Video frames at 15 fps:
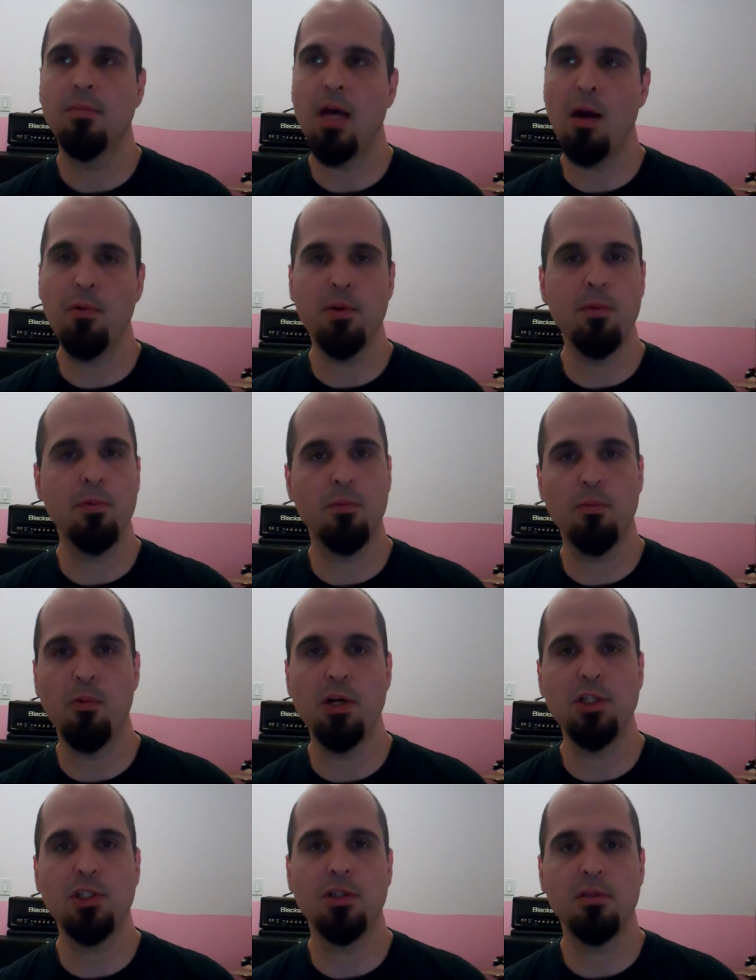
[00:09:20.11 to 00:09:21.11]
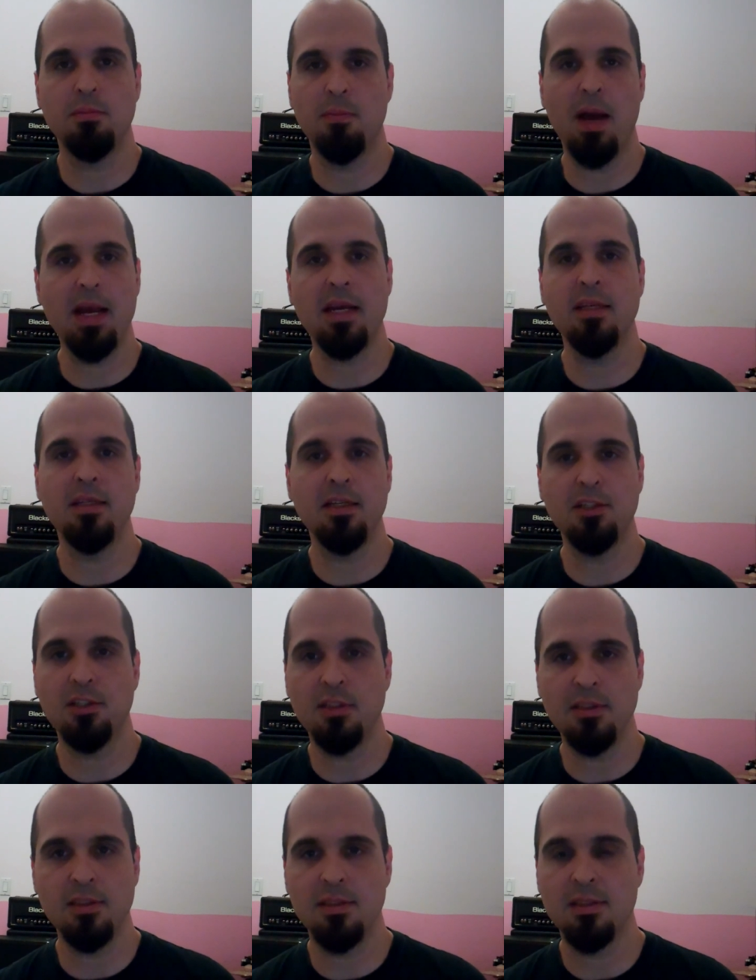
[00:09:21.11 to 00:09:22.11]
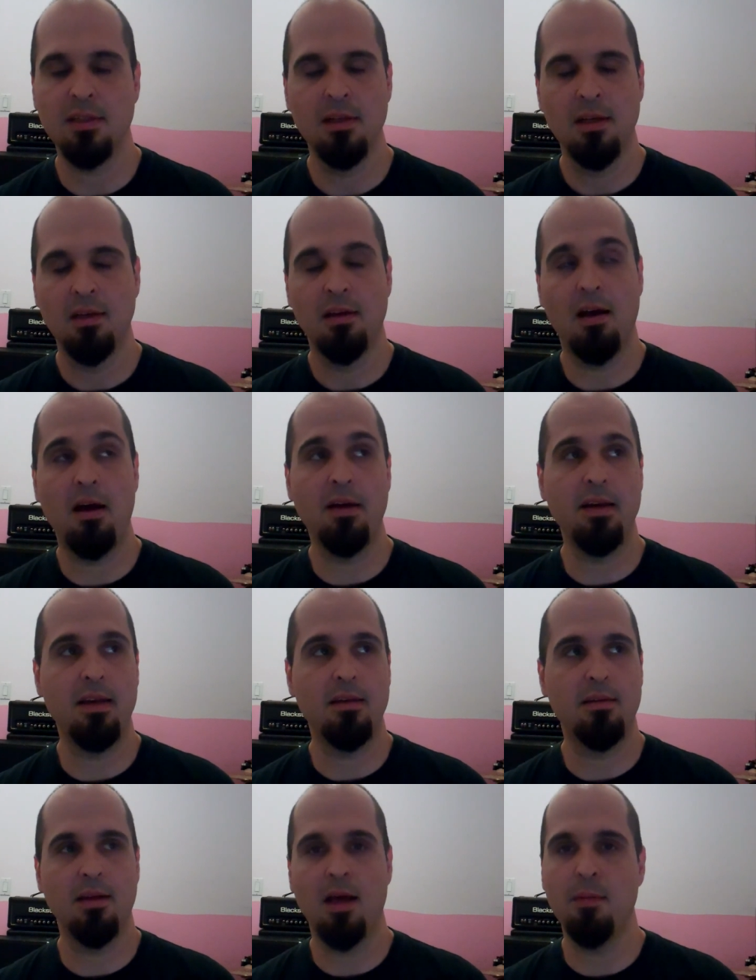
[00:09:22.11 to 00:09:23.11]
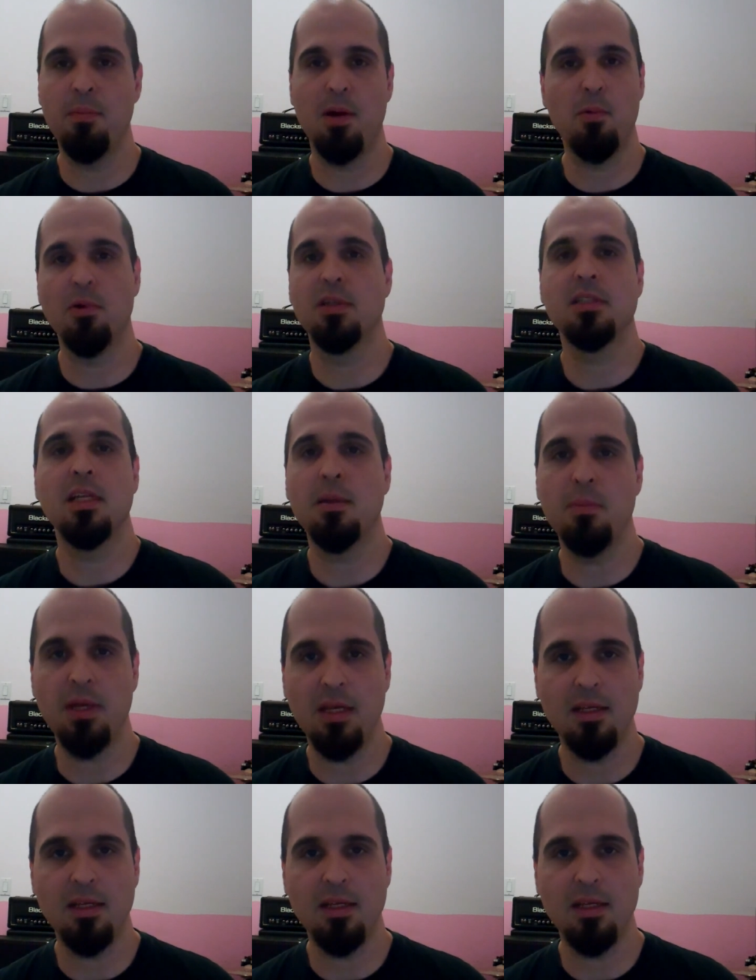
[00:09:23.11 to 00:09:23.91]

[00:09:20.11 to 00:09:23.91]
I wouldn't wish my conditions on my worst enemy.